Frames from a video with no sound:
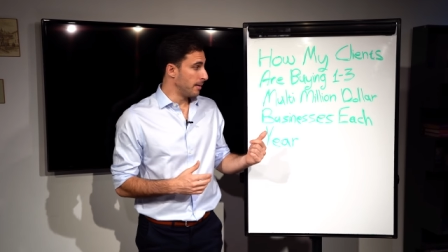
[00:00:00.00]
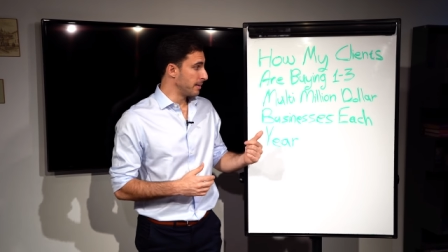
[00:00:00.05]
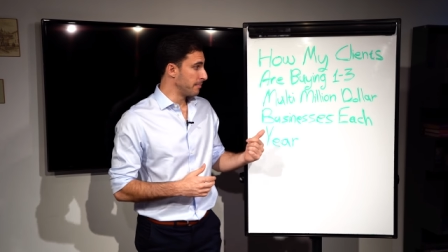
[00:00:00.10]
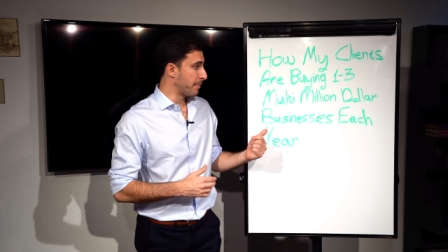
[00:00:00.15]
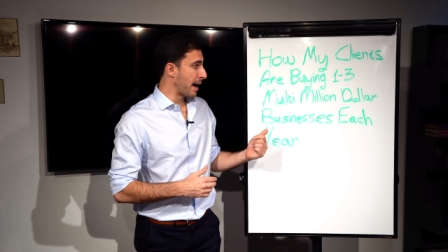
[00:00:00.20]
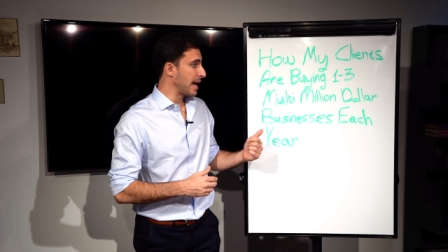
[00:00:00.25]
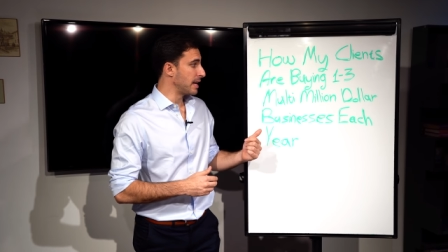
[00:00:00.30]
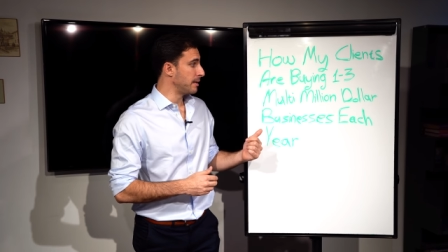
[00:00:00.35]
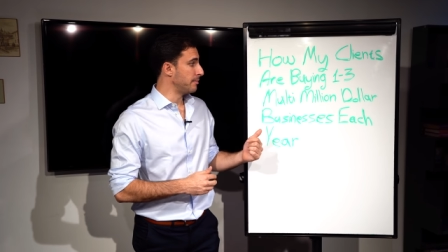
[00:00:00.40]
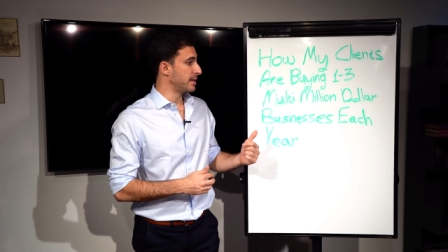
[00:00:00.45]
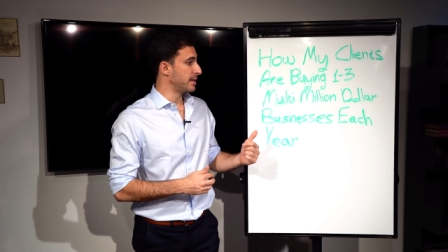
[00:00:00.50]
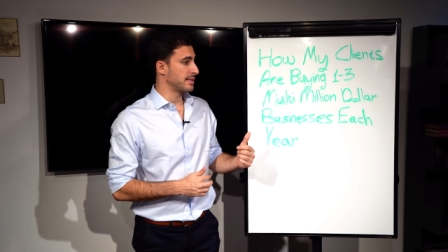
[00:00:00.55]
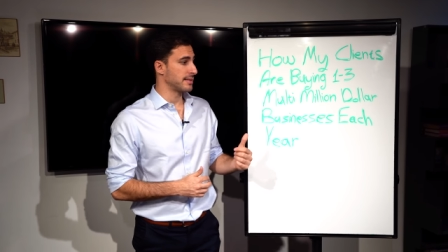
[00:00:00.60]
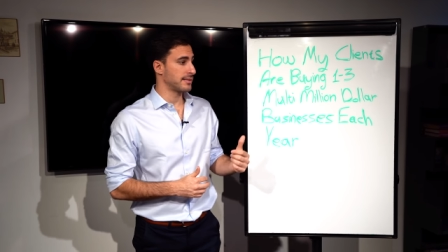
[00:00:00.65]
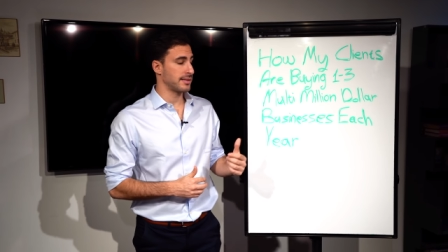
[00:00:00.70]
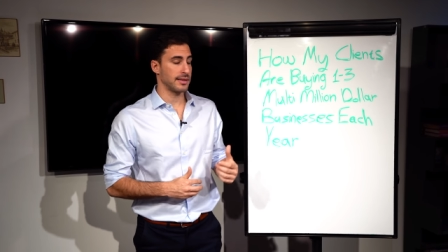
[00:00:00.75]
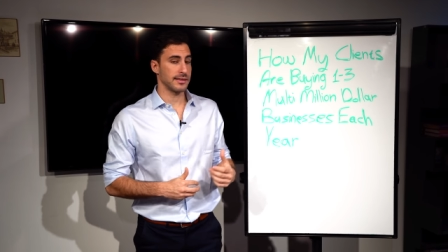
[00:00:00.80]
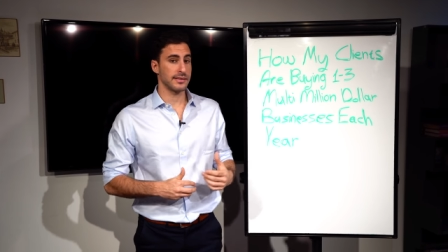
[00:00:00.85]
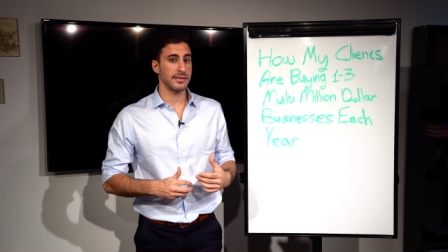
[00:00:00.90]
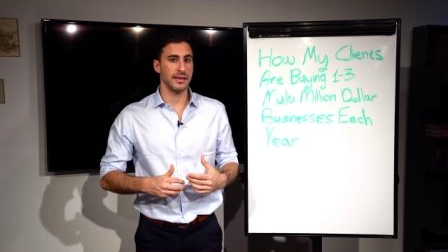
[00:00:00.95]
Buying
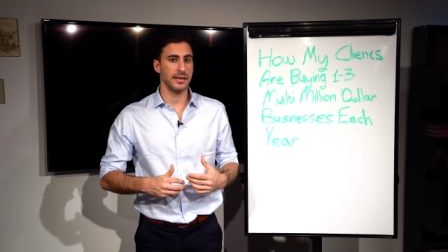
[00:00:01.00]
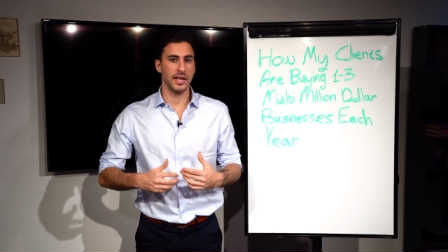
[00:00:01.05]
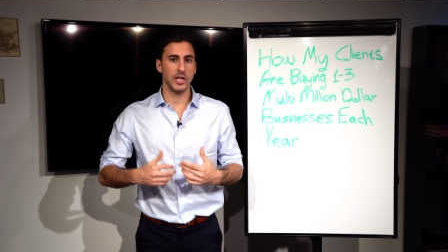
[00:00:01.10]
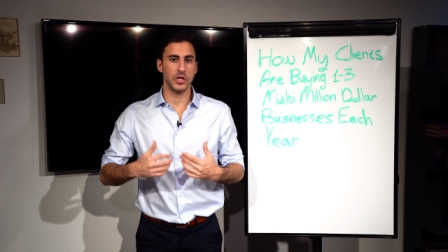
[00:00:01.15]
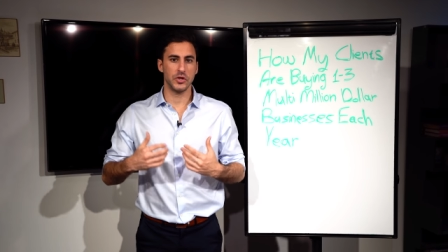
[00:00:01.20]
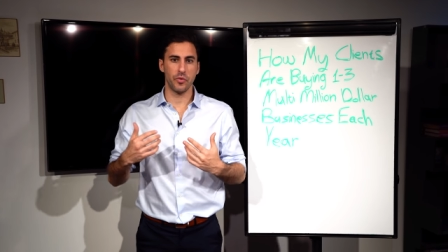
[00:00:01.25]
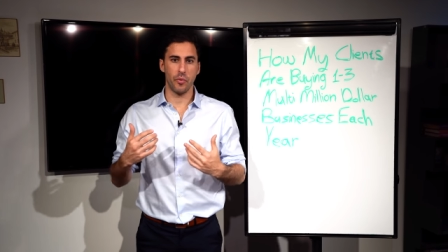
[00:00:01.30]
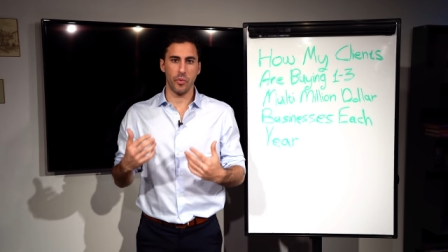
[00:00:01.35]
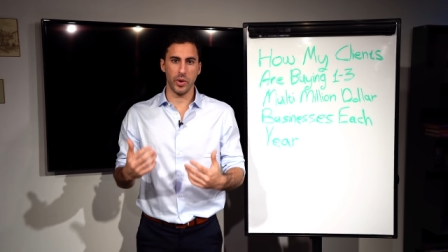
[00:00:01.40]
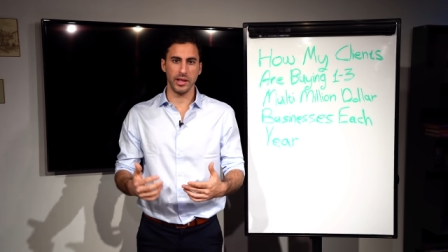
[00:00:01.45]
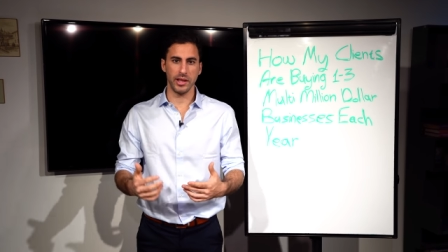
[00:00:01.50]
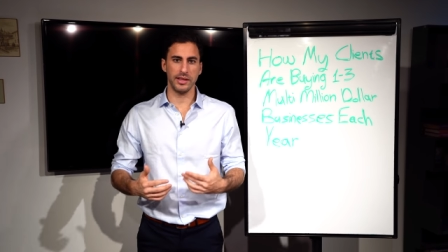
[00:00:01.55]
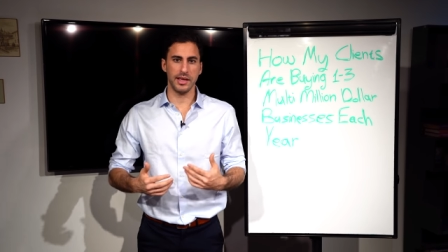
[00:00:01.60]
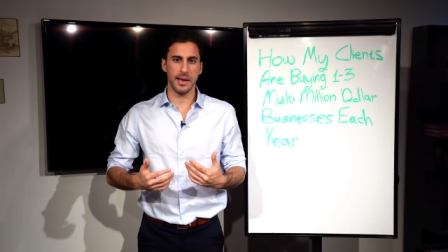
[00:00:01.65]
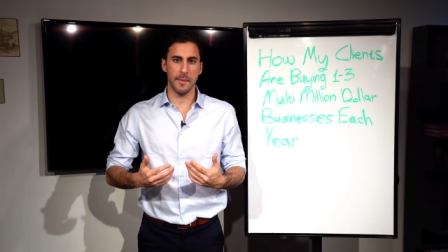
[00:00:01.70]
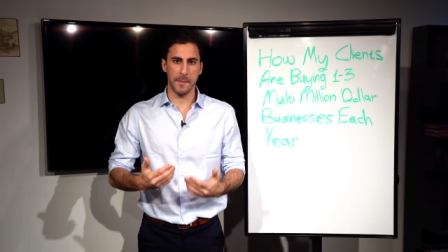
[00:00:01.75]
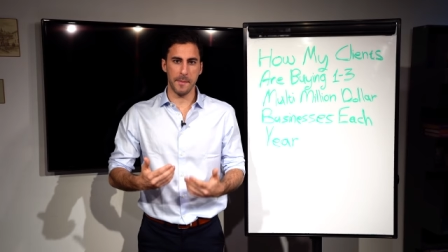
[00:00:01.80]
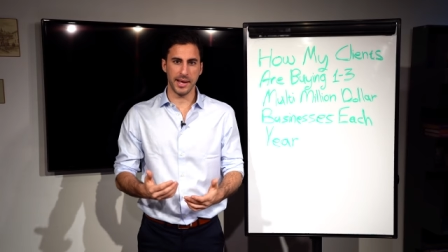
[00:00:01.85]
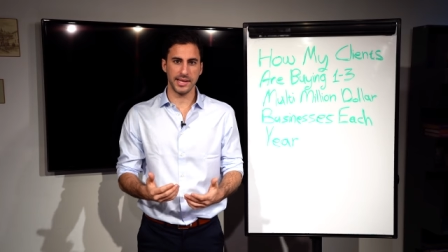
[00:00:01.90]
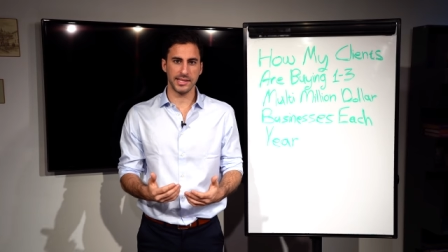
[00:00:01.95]
businesses is really
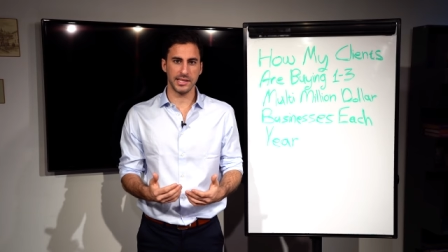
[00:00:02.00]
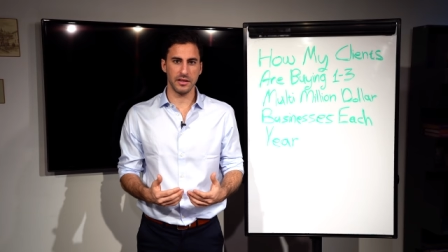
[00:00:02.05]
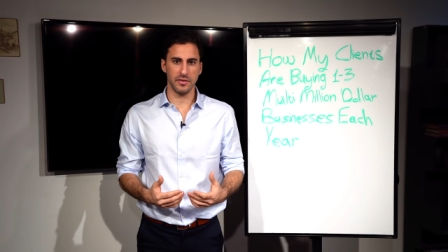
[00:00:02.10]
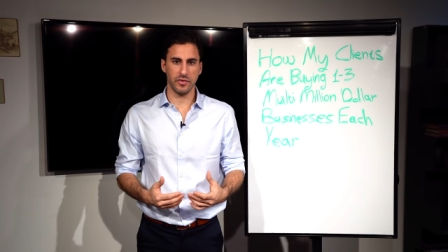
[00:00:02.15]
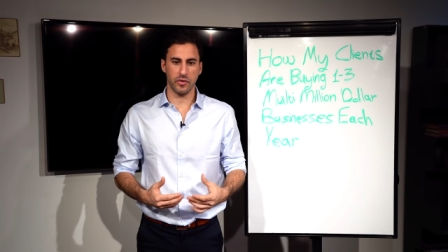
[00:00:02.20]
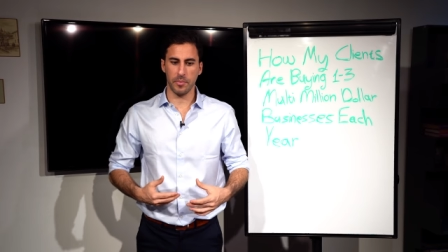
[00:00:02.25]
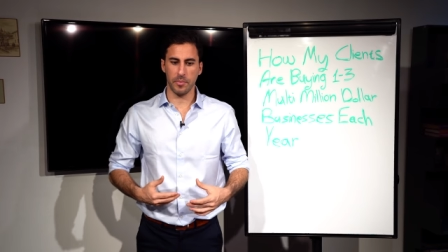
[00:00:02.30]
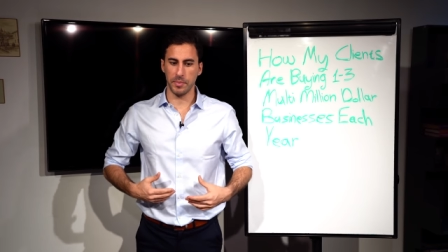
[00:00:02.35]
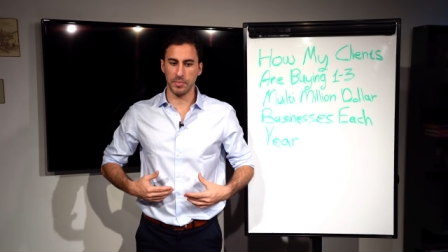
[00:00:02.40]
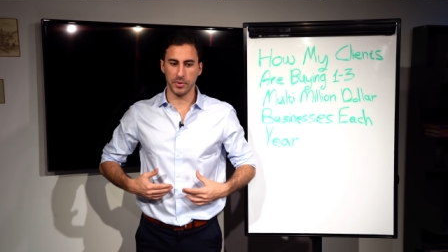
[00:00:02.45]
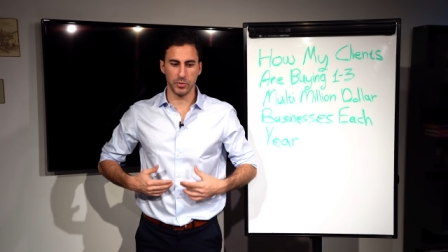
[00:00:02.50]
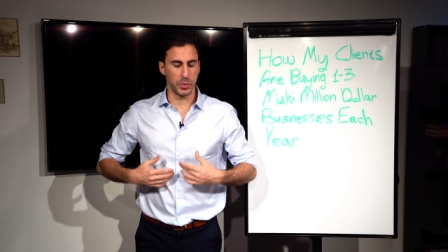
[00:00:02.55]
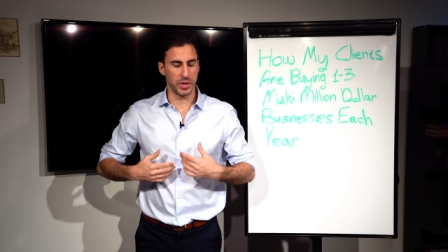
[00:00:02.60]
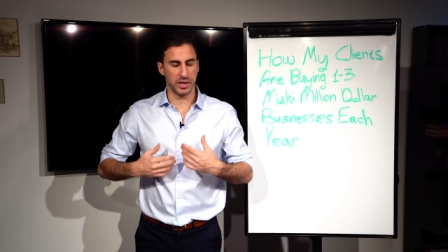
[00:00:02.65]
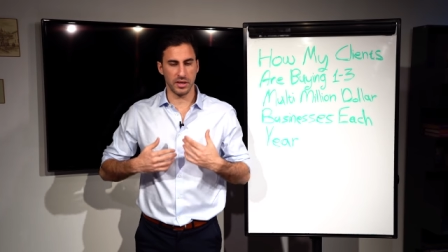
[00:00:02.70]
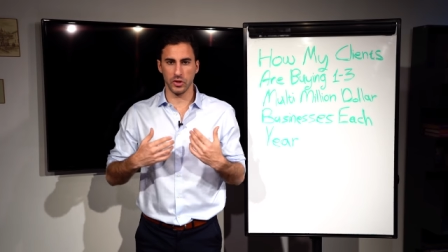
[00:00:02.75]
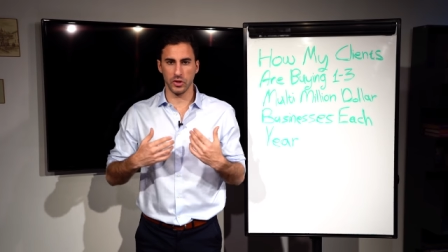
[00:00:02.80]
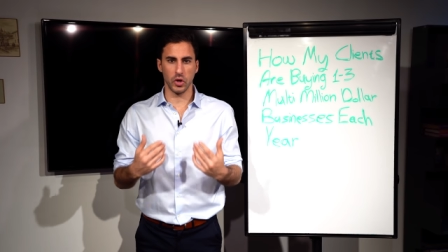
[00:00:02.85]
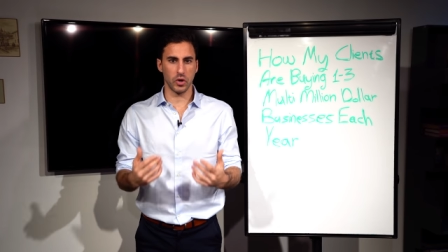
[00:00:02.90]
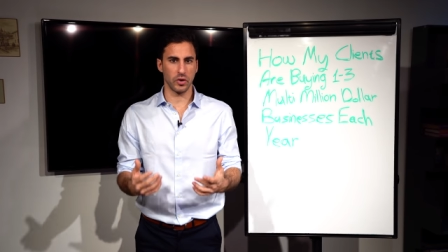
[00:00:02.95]
amazing for people with
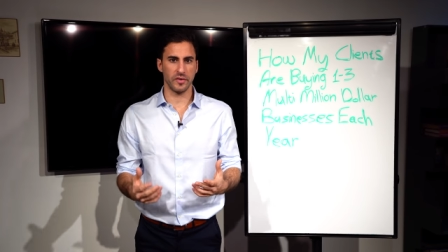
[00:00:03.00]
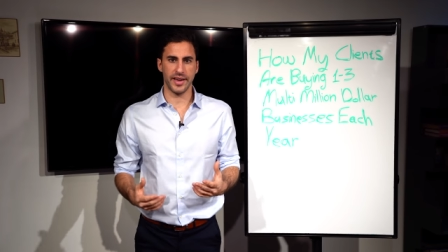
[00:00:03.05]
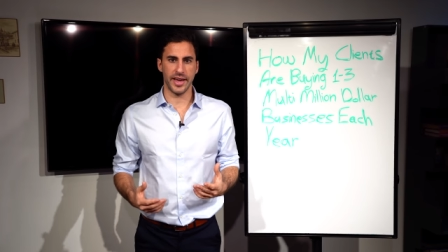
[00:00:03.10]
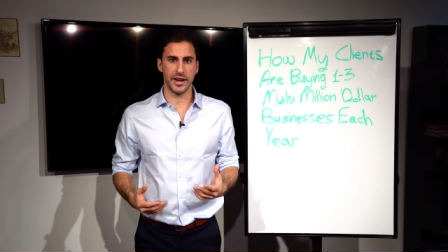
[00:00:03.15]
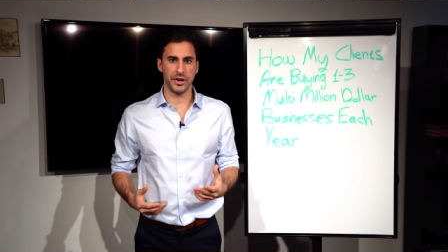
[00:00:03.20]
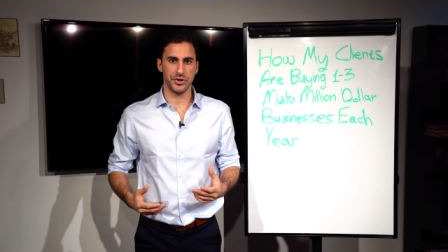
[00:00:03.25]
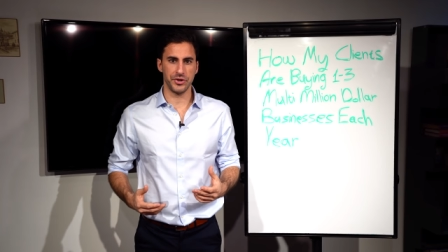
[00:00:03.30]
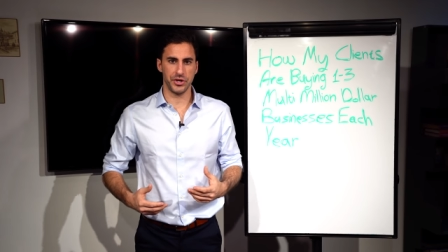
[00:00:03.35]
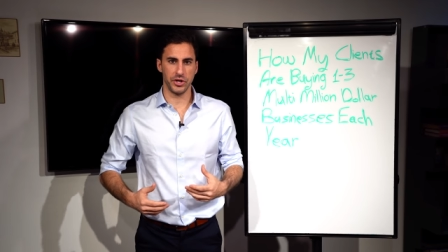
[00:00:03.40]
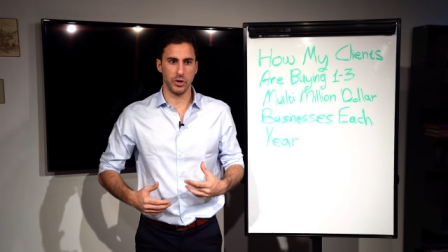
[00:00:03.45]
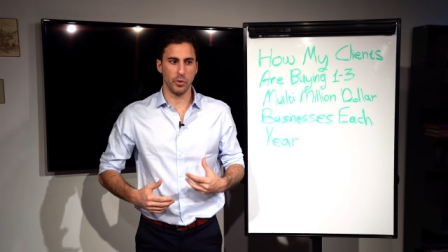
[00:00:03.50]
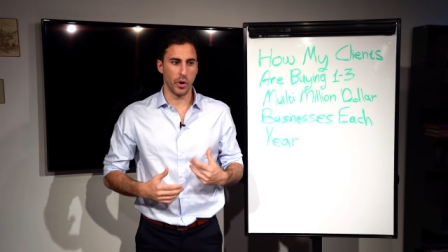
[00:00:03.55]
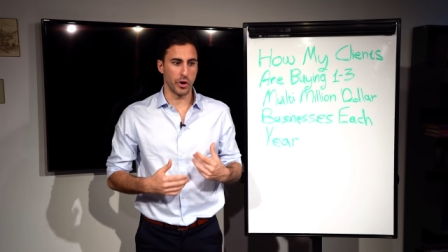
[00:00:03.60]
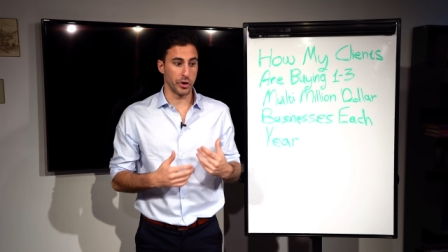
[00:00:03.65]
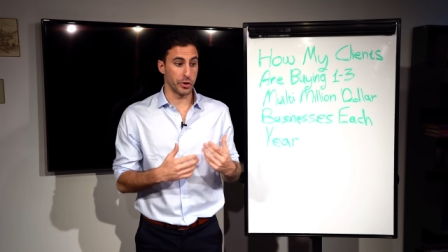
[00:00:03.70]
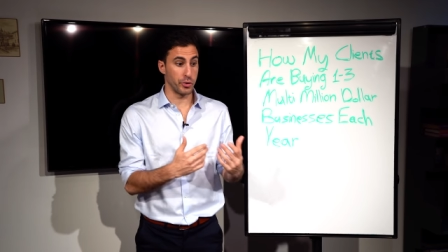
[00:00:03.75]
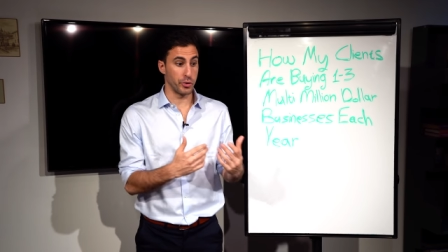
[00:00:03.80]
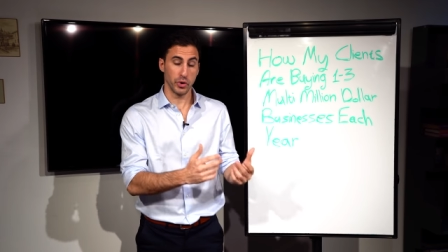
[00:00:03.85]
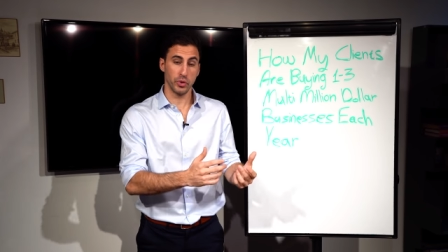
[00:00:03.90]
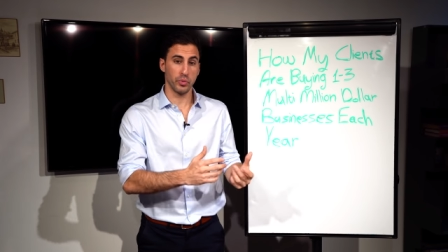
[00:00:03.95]
a lot of energy who are
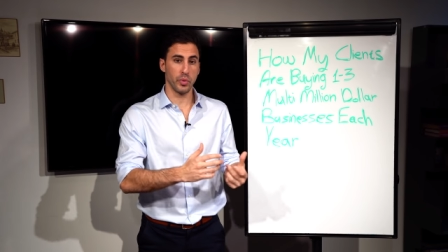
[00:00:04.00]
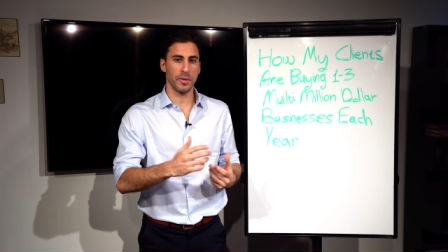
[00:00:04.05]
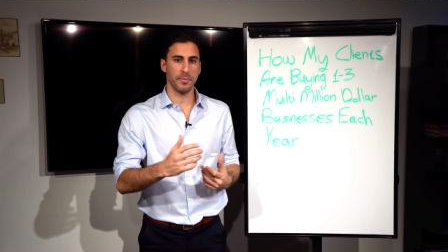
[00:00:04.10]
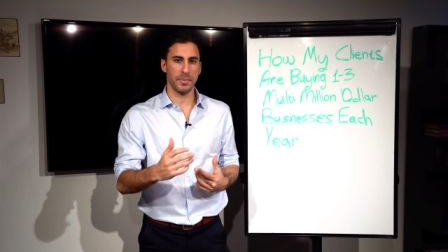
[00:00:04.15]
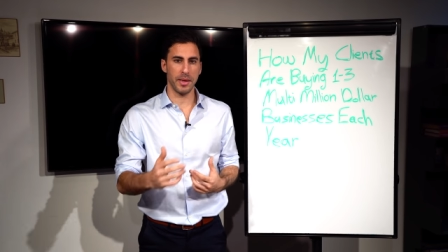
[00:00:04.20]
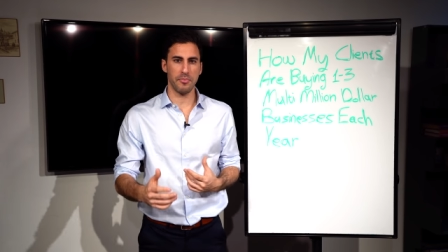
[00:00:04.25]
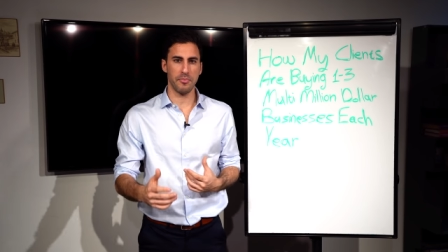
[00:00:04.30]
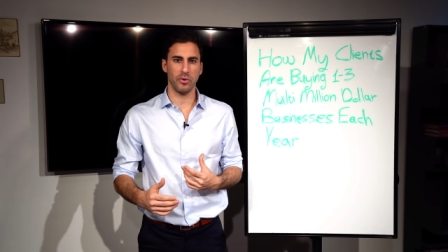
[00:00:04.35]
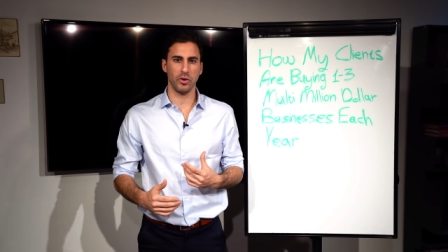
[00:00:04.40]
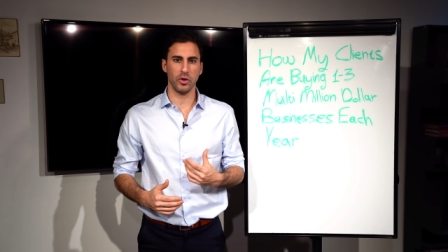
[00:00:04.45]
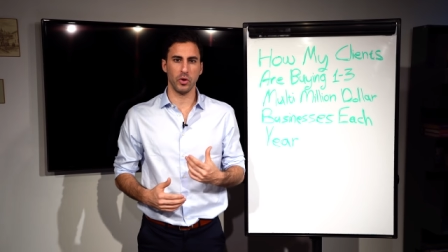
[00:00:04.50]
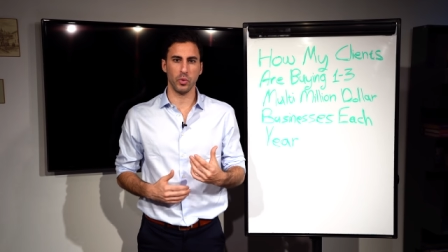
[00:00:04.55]
good with people,